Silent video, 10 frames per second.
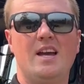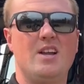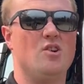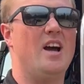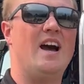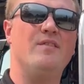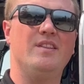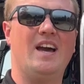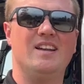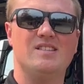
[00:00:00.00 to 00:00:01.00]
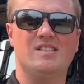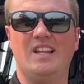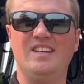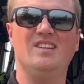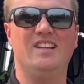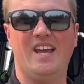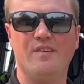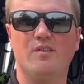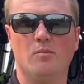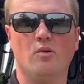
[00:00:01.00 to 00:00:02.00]
and you're not having that slight delay
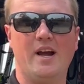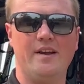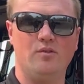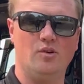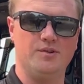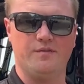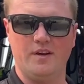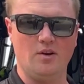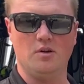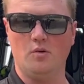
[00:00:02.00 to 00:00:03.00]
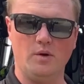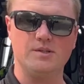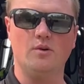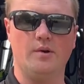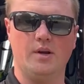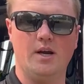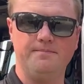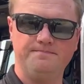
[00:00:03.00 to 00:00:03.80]
from arrival to figure out what's going on.